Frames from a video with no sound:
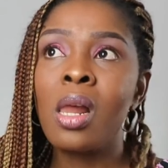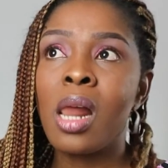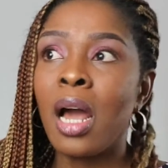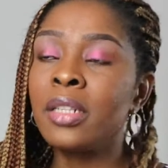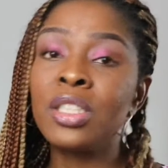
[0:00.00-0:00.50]

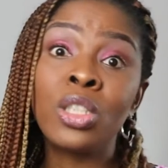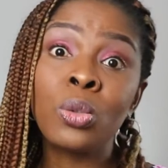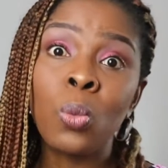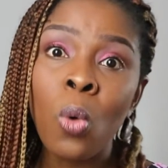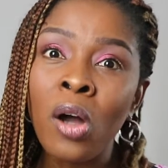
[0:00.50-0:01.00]
and
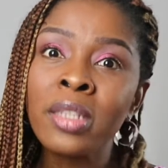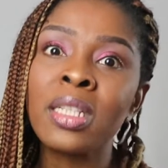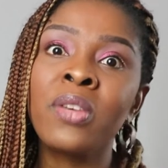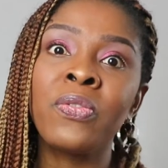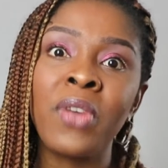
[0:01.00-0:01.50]
she
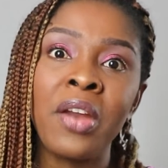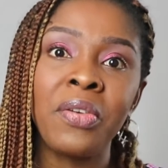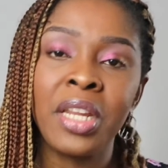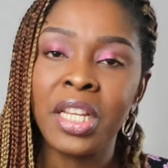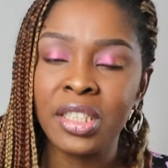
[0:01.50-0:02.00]
was a
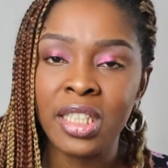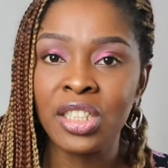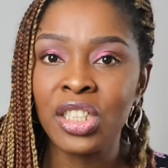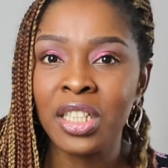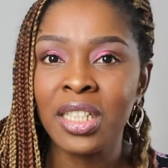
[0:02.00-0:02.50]
very
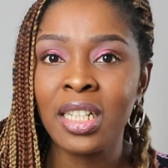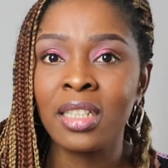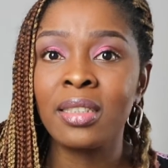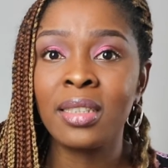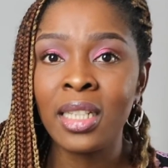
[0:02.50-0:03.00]
intelligent
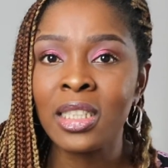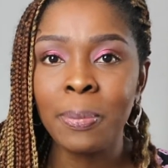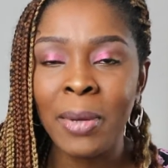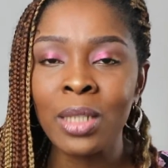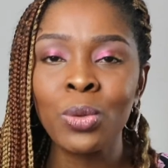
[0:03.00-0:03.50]
girl. This
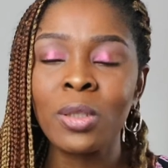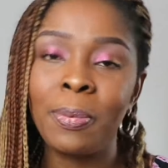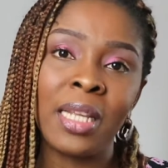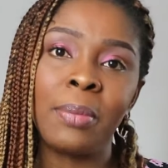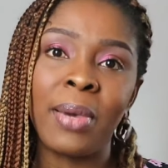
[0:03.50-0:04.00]
part was
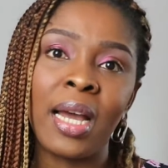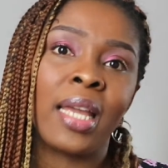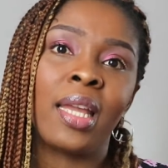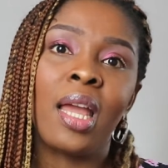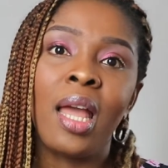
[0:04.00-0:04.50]
played
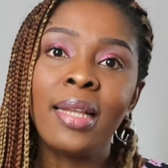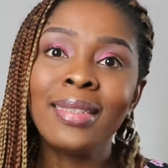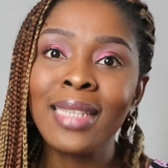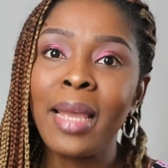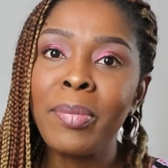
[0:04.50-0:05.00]
by
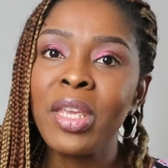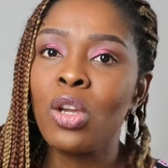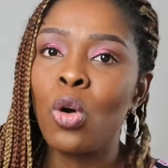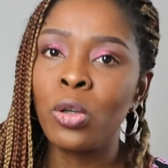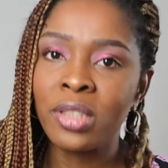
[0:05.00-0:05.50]

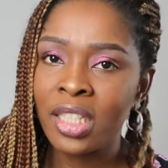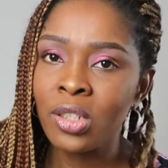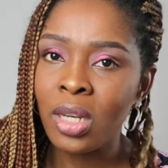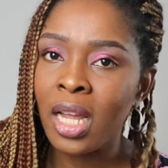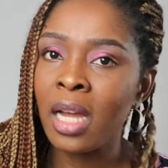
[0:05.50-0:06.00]

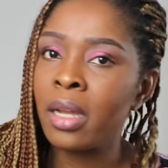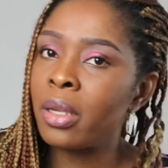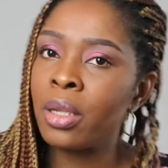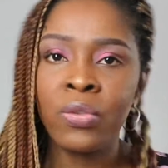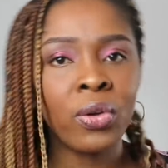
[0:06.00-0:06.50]

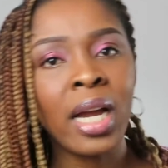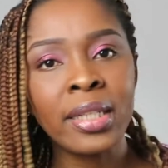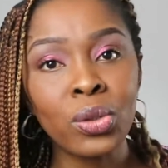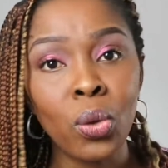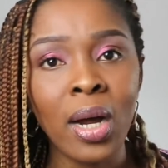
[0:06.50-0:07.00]
Temiotedola. If you
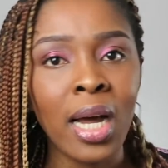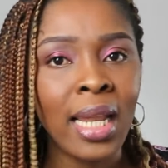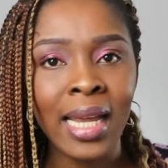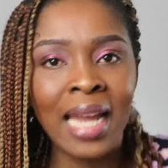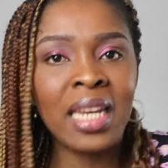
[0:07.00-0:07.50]
guys know her,
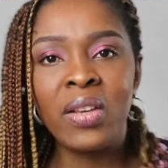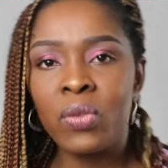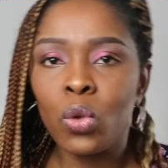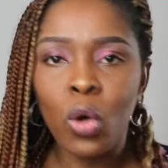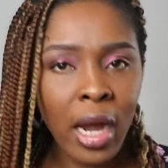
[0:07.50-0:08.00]
like I didn't
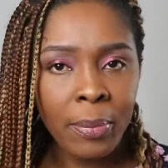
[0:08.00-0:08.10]
even know her